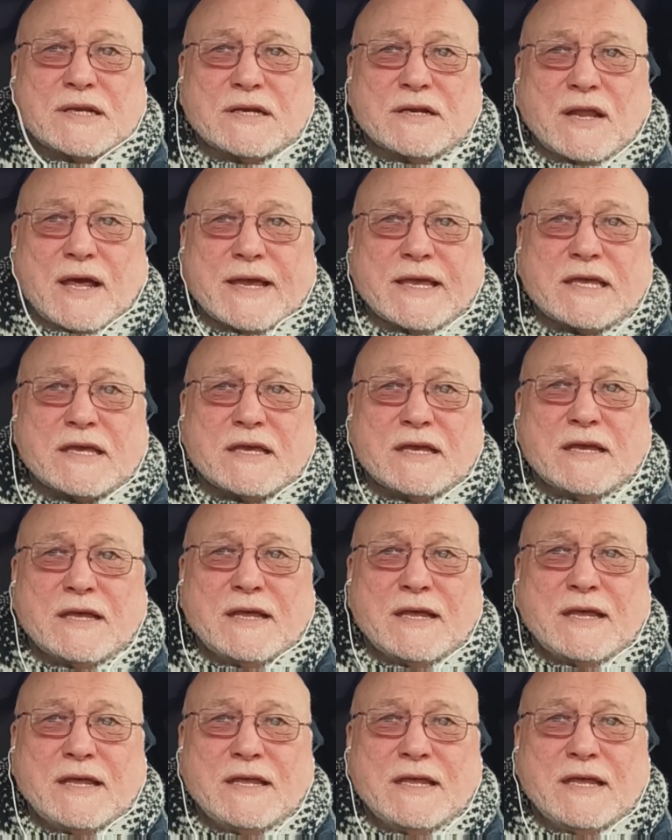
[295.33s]

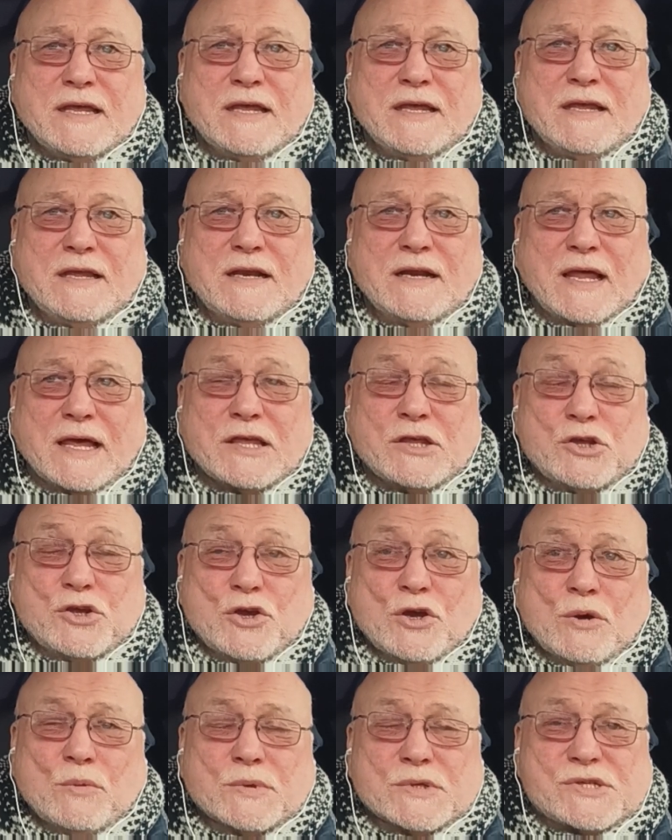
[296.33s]
like
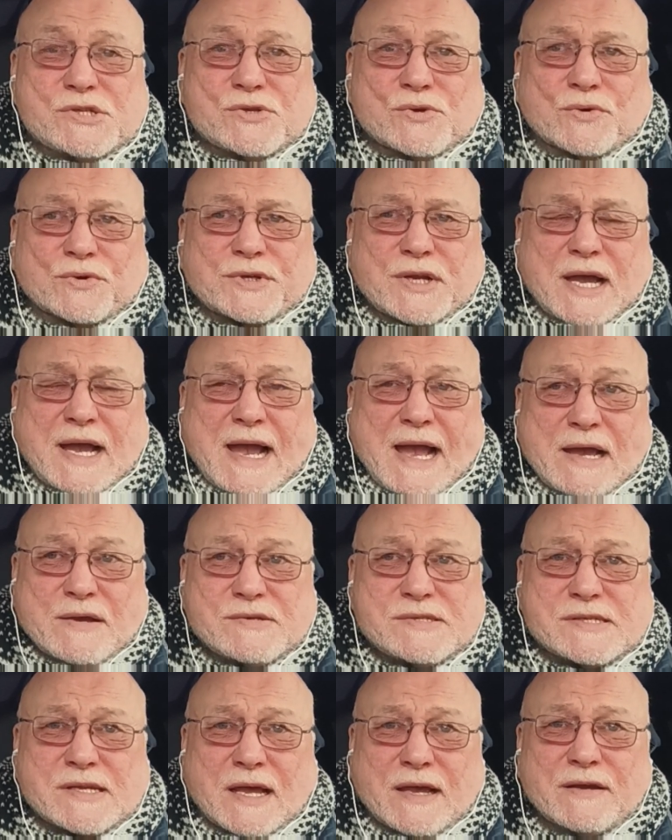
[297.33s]
you would sort a
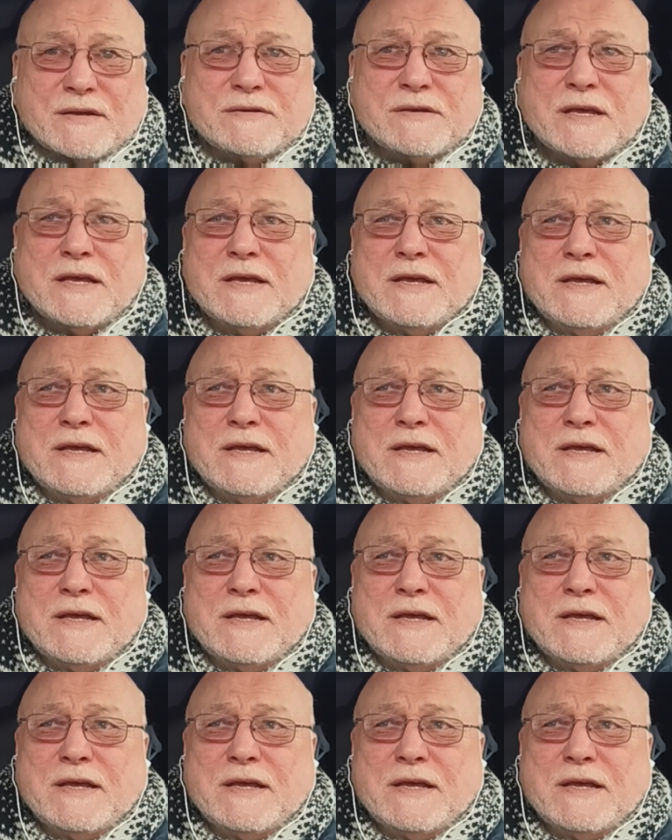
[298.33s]
house out.